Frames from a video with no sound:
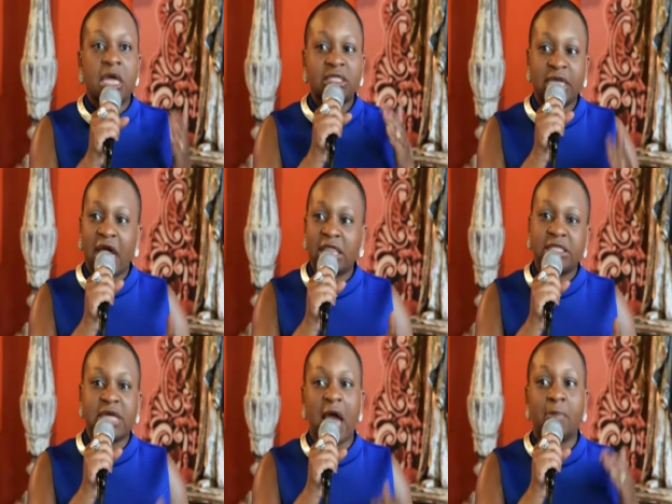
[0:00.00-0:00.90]
take out the
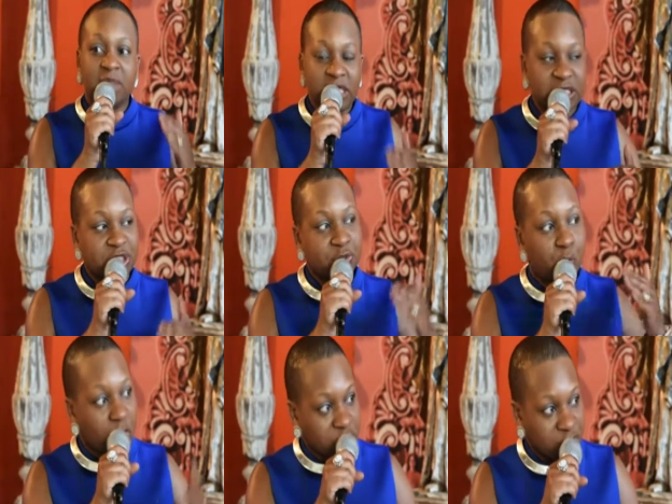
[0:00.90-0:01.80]
time, listen to
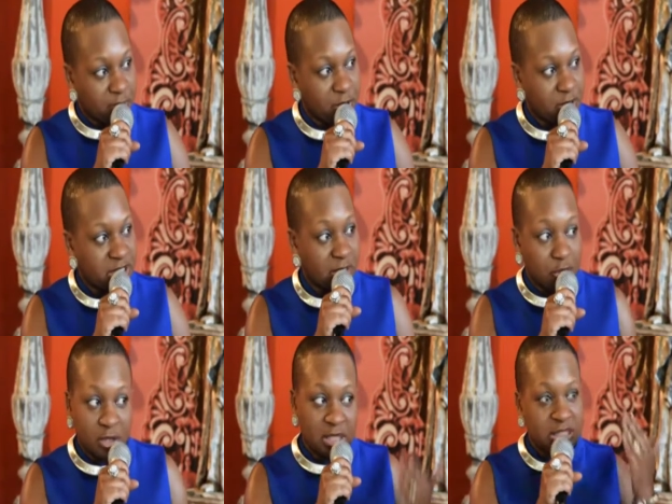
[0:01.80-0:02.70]
worship music.
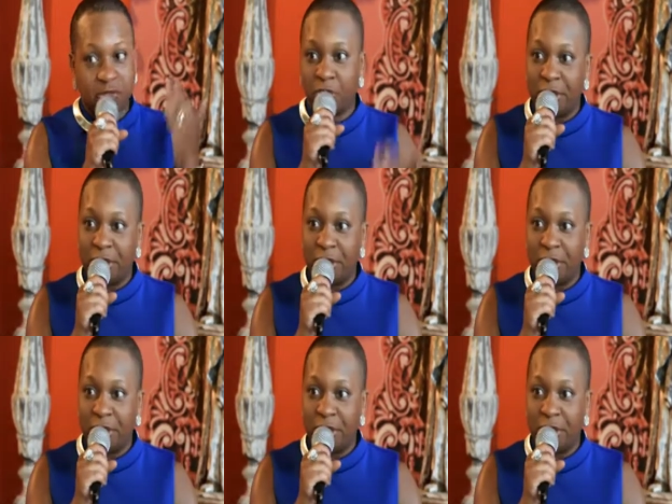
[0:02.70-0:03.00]
You can listen on